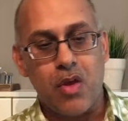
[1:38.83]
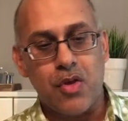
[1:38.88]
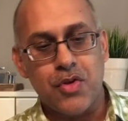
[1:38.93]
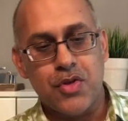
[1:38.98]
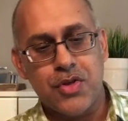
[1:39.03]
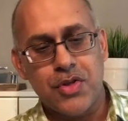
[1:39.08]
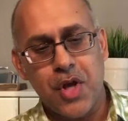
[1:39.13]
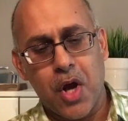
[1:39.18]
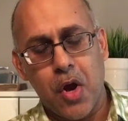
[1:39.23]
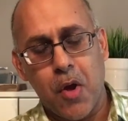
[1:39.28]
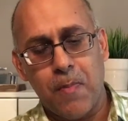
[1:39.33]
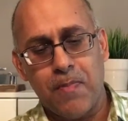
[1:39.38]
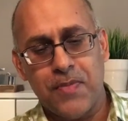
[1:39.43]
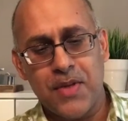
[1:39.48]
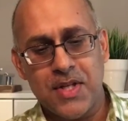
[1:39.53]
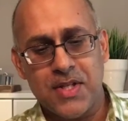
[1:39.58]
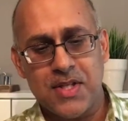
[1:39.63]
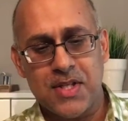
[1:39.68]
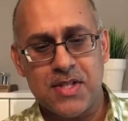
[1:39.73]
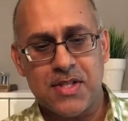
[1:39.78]
So
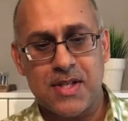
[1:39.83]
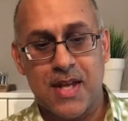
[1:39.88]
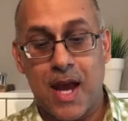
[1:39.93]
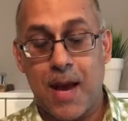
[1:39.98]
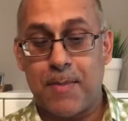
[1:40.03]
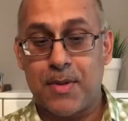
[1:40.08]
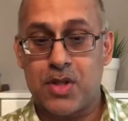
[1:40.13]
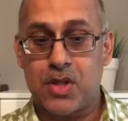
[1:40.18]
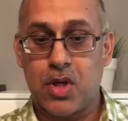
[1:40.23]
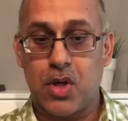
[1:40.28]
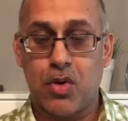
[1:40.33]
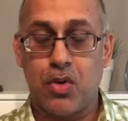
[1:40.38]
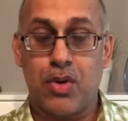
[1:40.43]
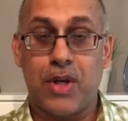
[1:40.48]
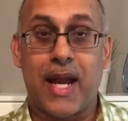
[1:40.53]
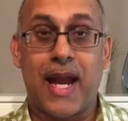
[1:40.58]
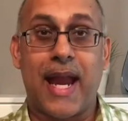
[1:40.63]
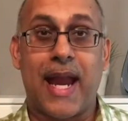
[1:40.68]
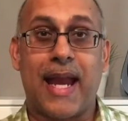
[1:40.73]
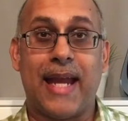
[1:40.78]
this is
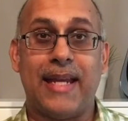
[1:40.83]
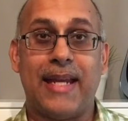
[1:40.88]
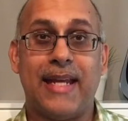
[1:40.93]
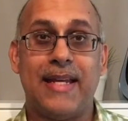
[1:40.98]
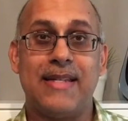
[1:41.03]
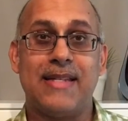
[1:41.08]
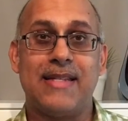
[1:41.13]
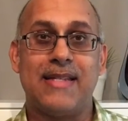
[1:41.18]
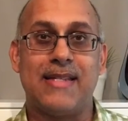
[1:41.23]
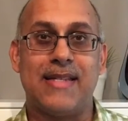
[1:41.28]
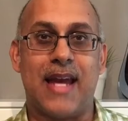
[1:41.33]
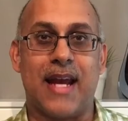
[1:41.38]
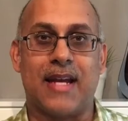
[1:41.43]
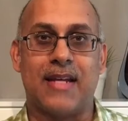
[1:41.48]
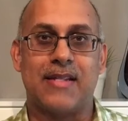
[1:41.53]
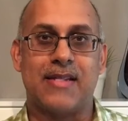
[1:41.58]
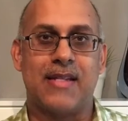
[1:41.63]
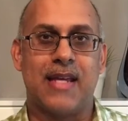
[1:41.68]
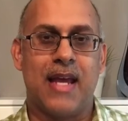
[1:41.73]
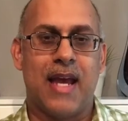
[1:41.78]
episode
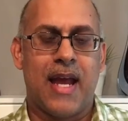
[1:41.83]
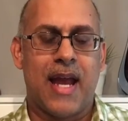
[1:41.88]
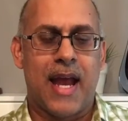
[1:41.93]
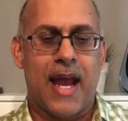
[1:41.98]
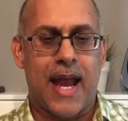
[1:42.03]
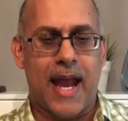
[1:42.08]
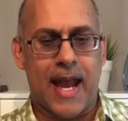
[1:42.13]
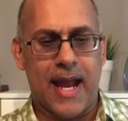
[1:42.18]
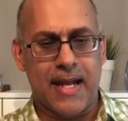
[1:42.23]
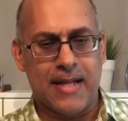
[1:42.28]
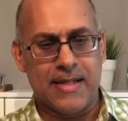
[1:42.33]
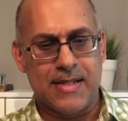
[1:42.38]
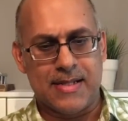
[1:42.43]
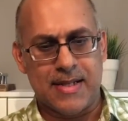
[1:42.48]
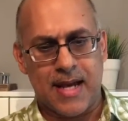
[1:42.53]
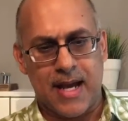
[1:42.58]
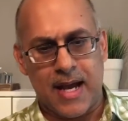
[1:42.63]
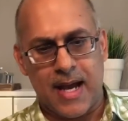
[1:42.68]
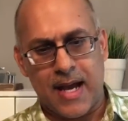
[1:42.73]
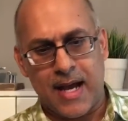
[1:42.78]
86. And
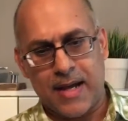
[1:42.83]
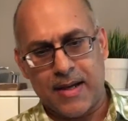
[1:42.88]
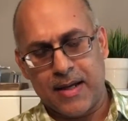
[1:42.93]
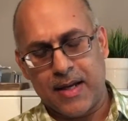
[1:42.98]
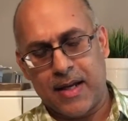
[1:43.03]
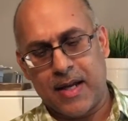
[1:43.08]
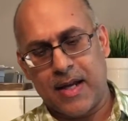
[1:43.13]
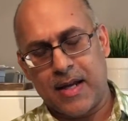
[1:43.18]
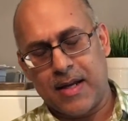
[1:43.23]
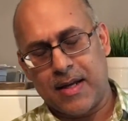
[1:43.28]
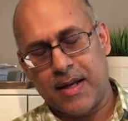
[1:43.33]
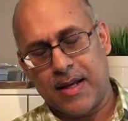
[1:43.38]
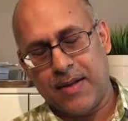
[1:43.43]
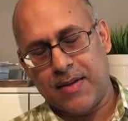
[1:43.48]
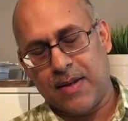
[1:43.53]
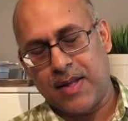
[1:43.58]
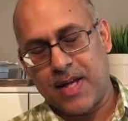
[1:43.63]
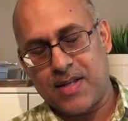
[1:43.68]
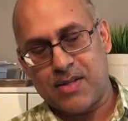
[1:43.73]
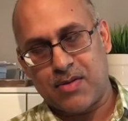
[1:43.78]

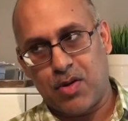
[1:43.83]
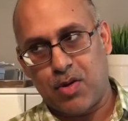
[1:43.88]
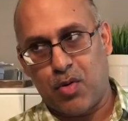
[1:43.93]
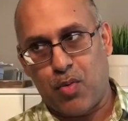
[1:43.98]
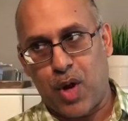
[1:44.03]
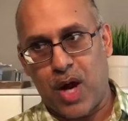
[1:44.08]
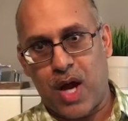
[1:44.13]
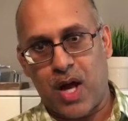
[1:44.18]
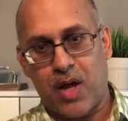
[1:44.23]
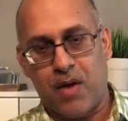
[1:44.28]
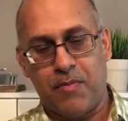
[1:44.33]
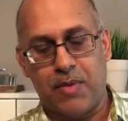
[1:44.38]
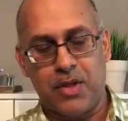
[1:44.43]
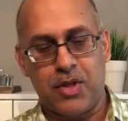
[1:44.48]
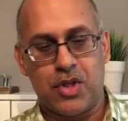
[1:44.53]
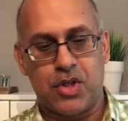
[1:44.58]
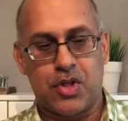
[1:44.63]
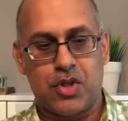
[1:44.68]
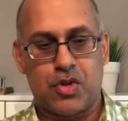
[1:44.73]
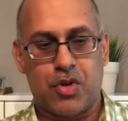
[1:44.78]
in the last little while, I've
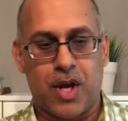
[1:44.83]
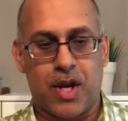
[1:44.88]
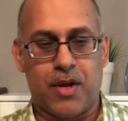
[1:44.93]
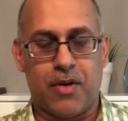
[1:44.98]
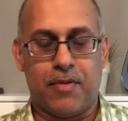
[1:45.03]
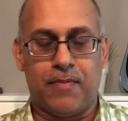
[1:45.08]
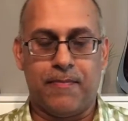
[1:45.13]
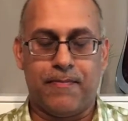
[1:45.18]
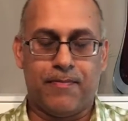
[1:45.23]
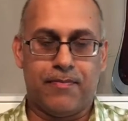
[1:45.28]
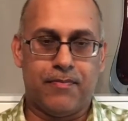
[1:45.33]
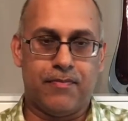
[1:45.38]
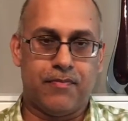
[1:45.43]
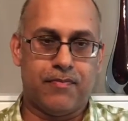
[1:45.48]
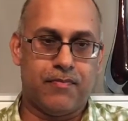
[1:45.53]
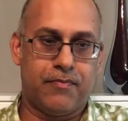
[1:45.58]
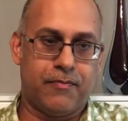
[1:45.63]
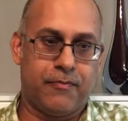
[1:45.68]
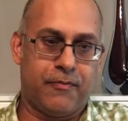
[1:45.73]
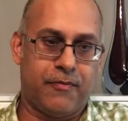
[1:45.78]
been just trying to
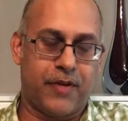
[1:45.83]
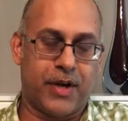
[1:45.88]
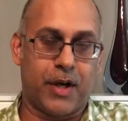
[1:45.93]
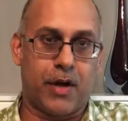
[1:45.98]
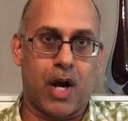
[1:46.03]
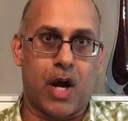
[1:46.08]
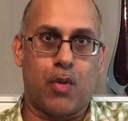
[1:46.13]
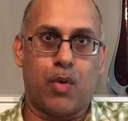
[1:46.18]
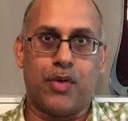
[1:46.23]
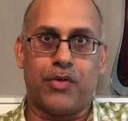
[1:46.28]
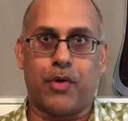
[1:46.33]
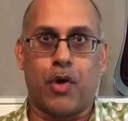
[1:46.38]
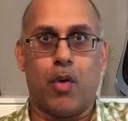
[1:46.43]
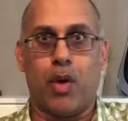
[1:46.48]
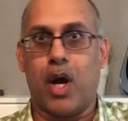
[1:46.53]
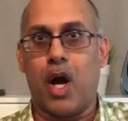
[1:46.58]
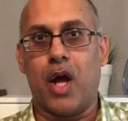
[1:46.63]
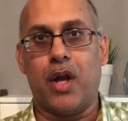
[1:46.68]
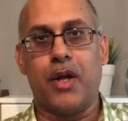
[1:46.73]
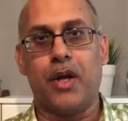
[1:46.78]
figure out what's
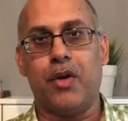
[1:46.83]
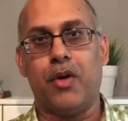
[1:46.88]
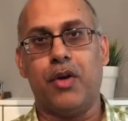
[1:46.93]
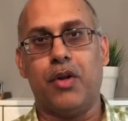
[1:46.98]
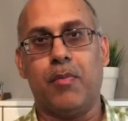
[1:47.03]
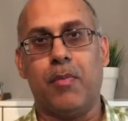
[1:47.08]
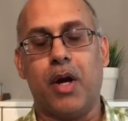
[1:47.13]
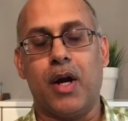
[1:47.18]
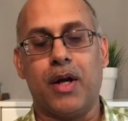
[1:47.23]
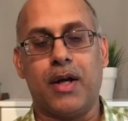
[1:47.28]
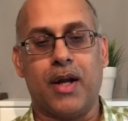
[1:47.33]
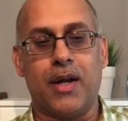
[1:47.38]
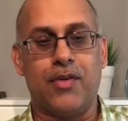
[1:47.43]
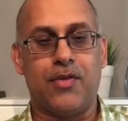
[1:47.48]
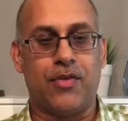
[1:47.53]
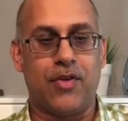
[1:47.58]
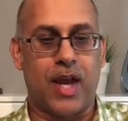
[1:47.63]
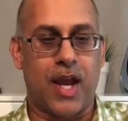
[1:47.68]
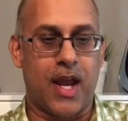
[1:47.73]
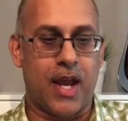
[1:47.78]
going on here in the
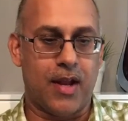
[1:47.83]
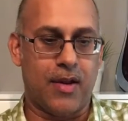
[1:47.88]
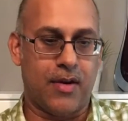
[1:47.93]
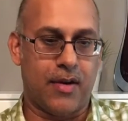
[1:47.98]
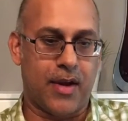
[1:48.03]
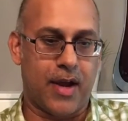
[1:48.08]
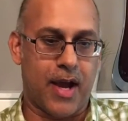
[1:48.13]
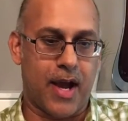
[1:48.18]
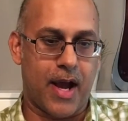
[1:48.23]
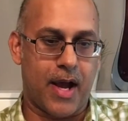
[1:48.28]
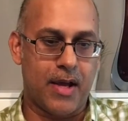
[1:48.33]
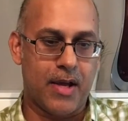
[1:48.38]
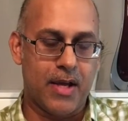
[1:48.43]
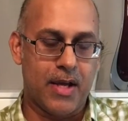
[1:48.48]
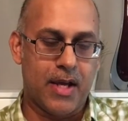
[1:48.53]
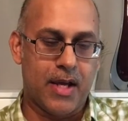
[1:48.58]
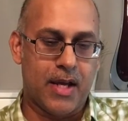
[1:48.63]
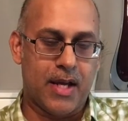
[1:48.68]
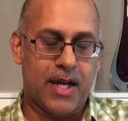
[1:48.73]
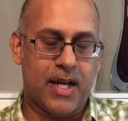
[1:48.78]
markets. And
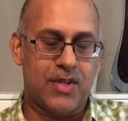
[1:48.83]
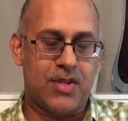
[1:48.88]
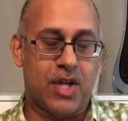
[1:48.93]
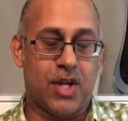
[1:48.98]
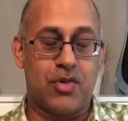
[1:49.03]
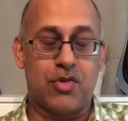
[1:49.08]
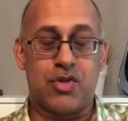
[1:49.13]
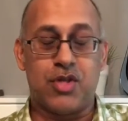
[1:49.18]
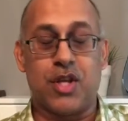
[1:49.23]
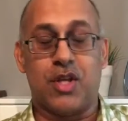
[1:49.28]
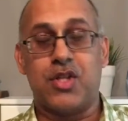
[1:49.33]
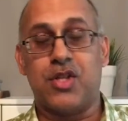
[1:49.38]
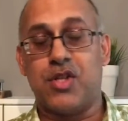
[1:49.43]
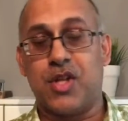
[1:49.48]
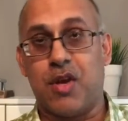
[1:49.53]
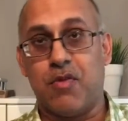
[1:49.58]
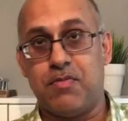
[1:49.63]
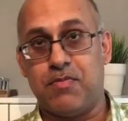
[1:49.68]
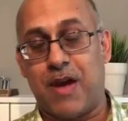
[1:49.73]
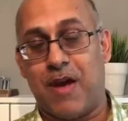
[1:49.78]
it's interesting, since
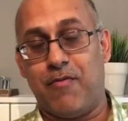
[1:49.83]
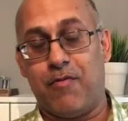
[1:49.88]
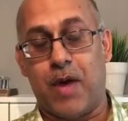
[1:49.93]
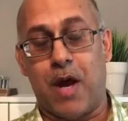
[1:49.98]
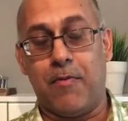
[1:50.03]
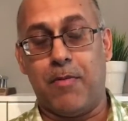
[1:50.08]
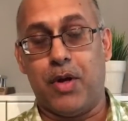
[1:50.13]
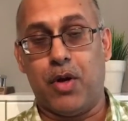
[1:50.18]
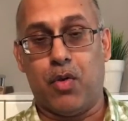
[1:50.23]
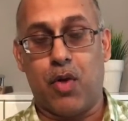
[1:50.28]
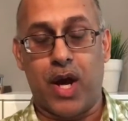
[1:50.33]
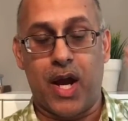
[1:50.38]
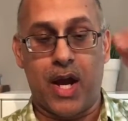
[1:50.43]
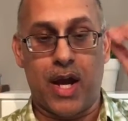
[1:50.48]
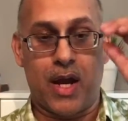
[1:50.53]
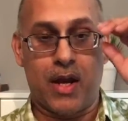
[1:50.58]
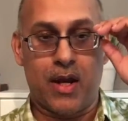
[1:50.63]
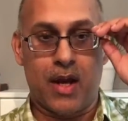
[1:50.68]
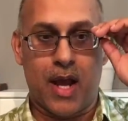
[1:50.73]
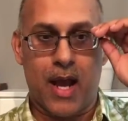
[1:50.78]
I've been
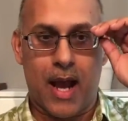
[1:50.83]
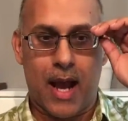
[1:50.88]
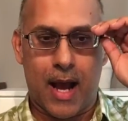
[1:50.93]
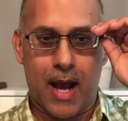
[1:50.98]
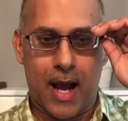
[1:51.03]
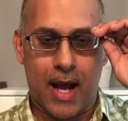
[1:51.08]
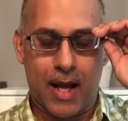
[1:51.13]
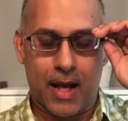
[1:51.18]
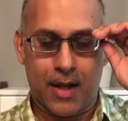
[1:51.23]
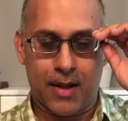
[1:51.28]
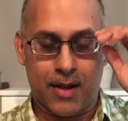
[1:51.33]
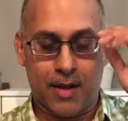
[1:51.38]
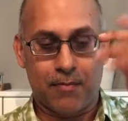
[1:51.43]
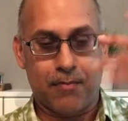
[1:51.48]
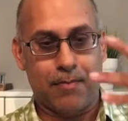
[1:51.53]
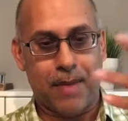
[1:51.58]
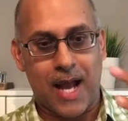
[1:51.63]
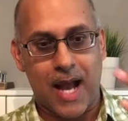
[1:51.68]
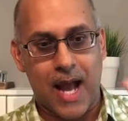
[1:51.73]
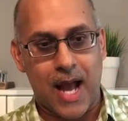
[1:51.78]
away and
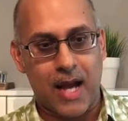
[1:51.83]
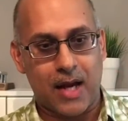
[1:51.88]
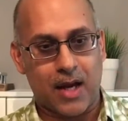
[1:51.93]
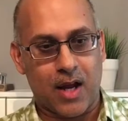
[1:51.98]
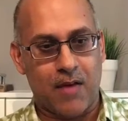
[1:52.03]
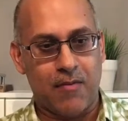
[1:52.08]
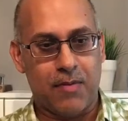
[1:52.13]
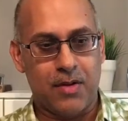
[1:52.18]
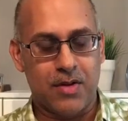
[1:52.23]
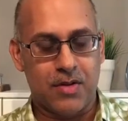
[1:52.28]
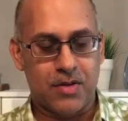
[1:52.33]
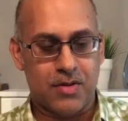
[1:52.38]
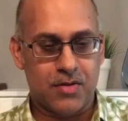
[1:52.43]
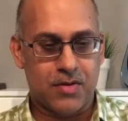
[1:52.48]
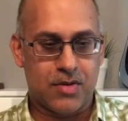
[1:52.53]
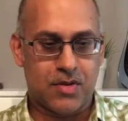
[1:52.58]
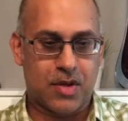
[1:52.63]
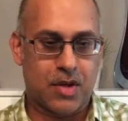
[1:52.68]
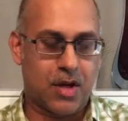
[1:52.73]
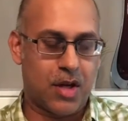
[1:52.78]
I'm back, I've been,